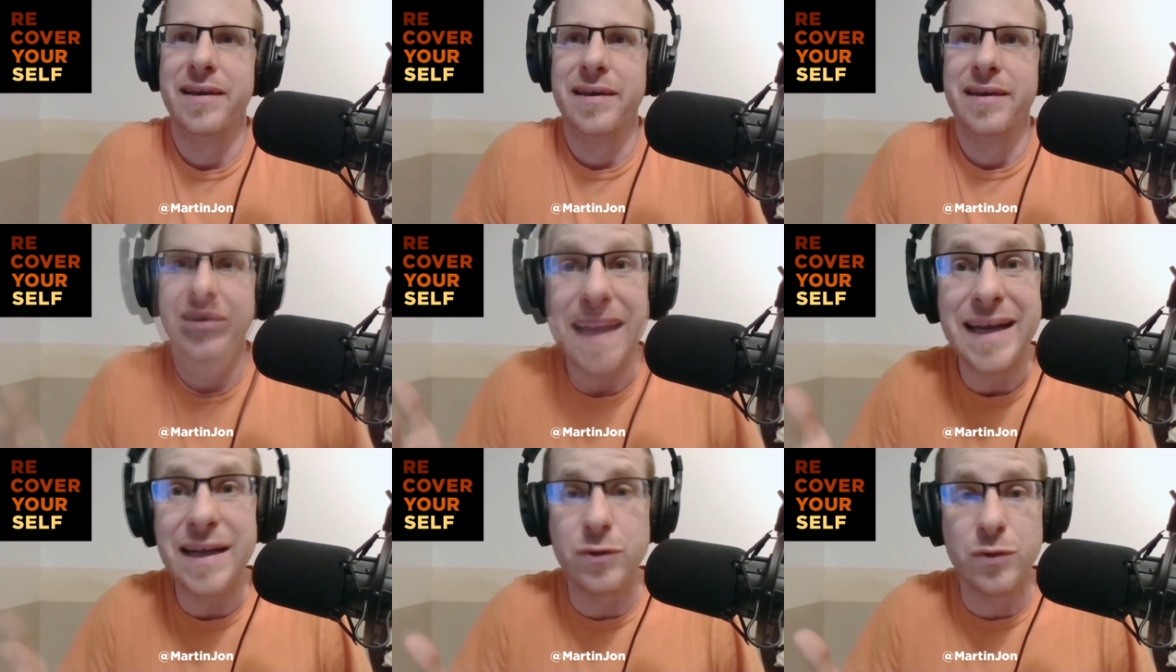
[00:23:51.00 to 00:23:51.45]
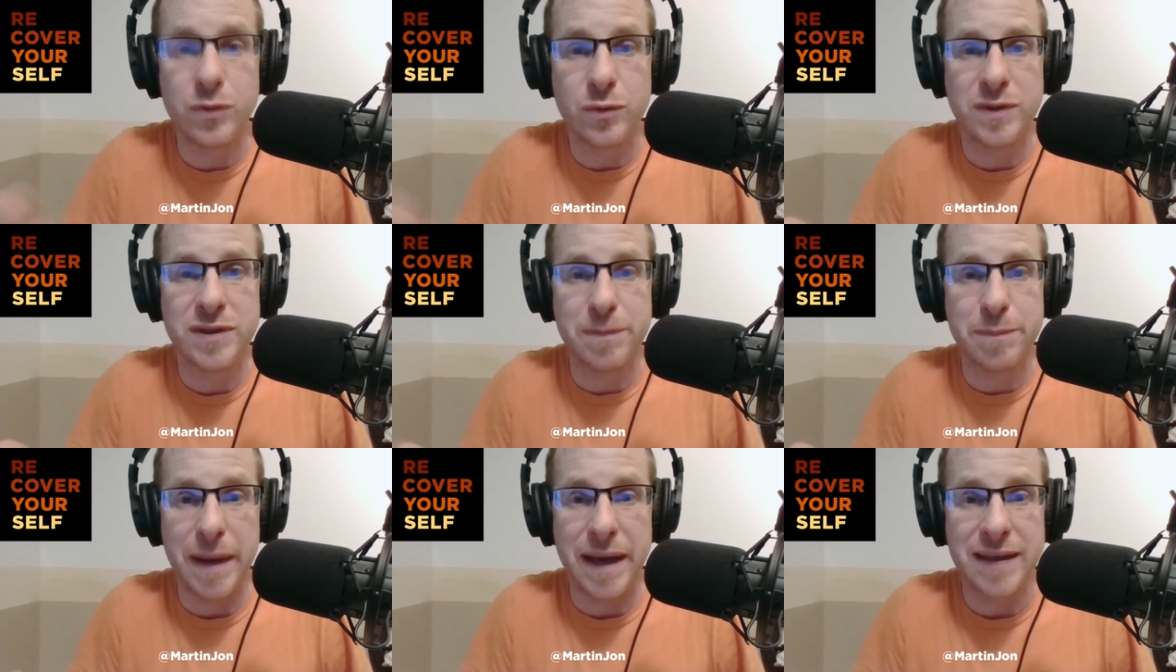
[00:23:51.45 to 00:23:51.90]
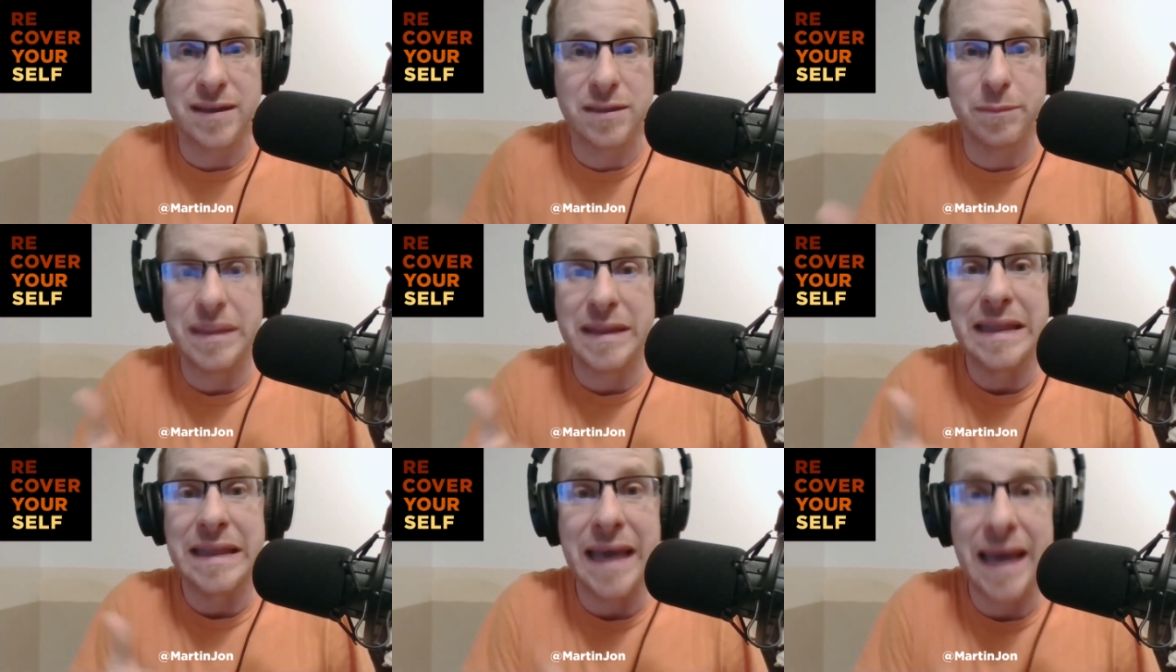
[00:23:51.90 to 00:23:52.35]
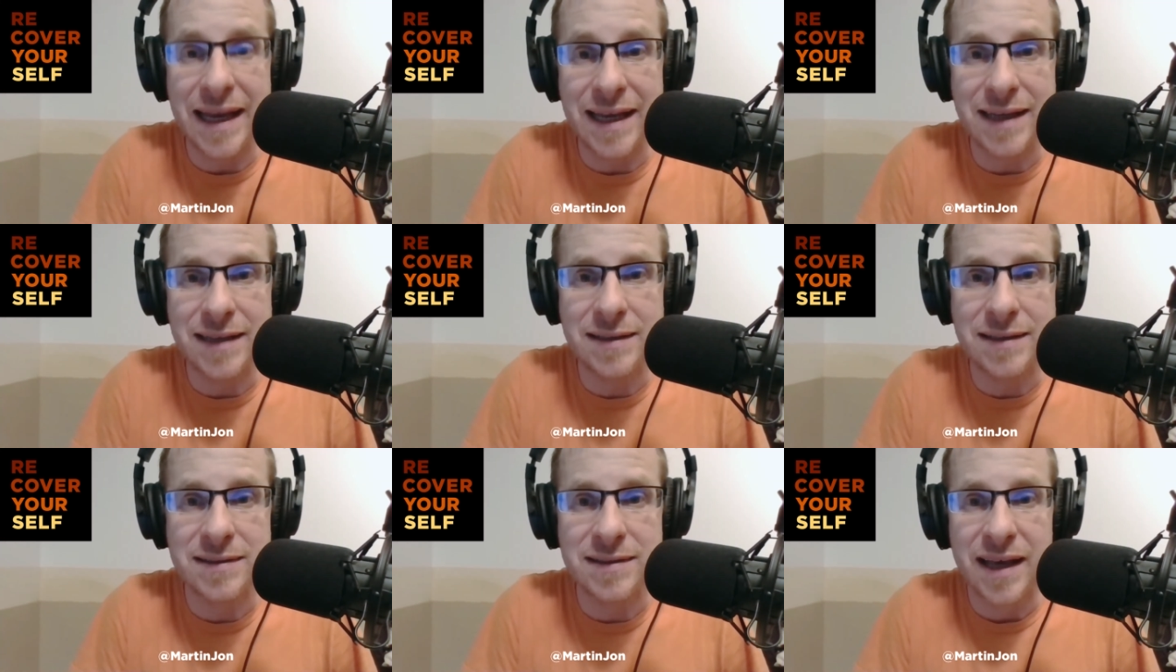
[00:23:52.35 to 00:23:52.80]
I didn't respect him in the
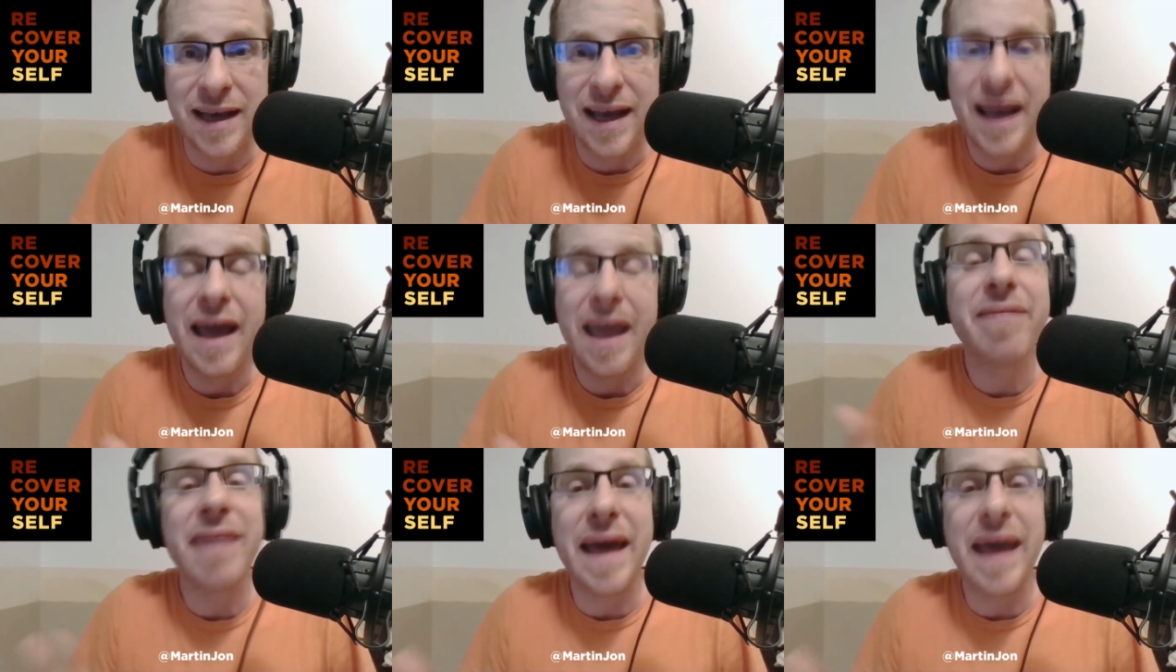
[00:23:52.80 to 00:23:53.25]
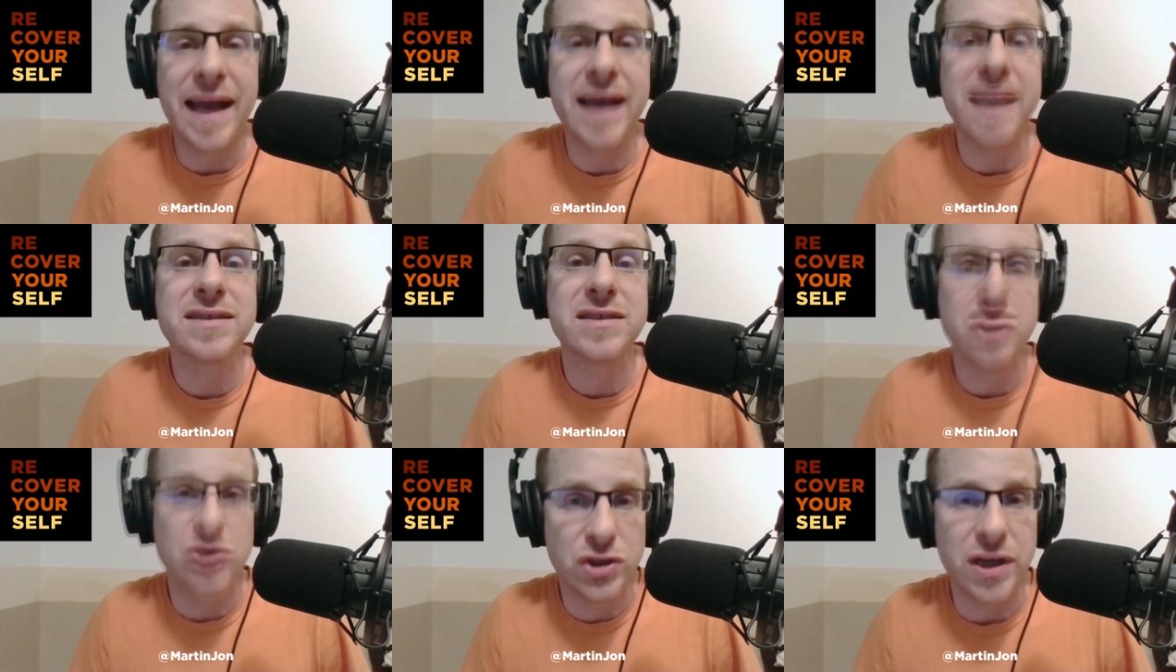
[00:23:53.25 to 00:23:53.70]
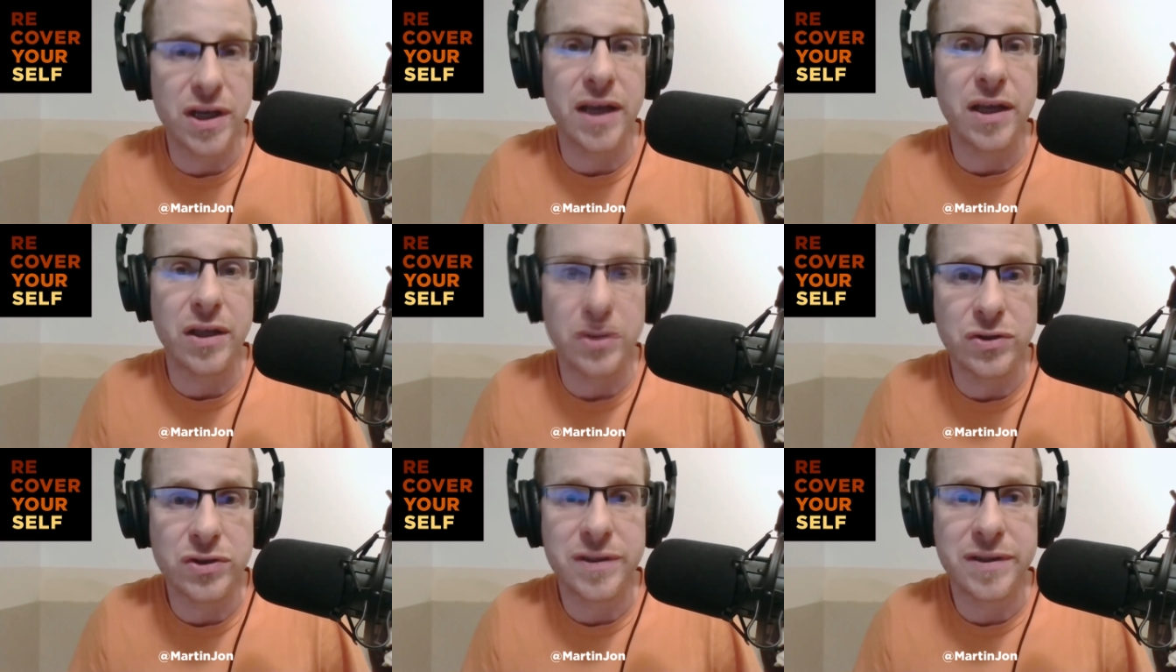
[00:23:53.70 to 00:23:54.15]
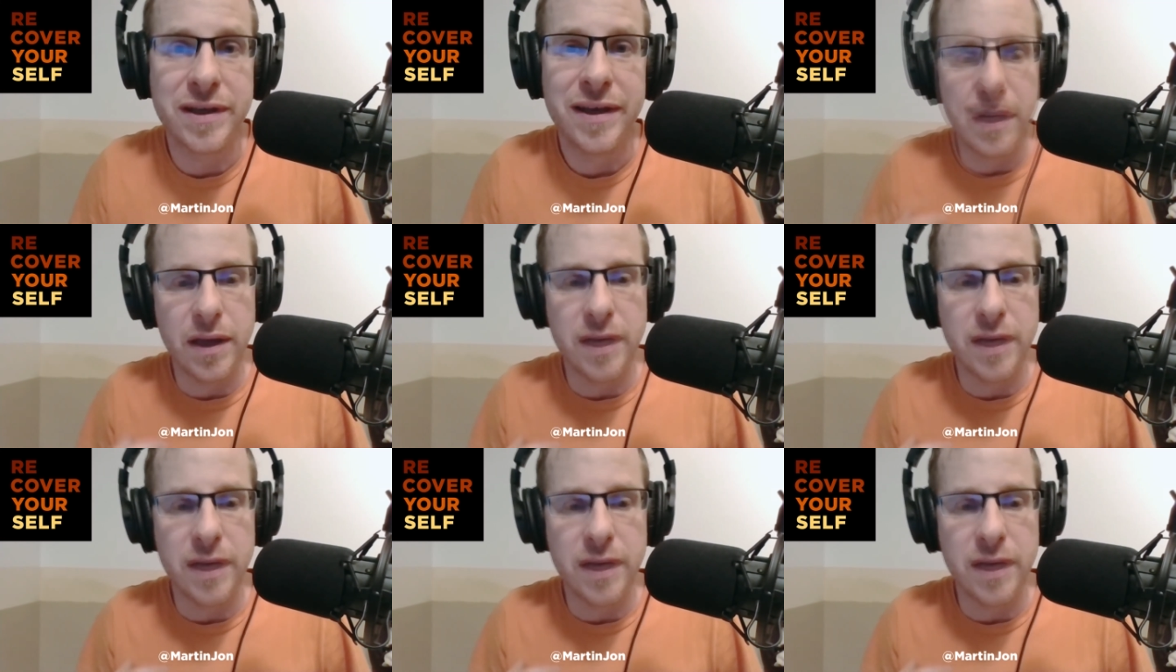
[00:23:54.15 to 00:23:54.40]
80s, and that hasn't changed.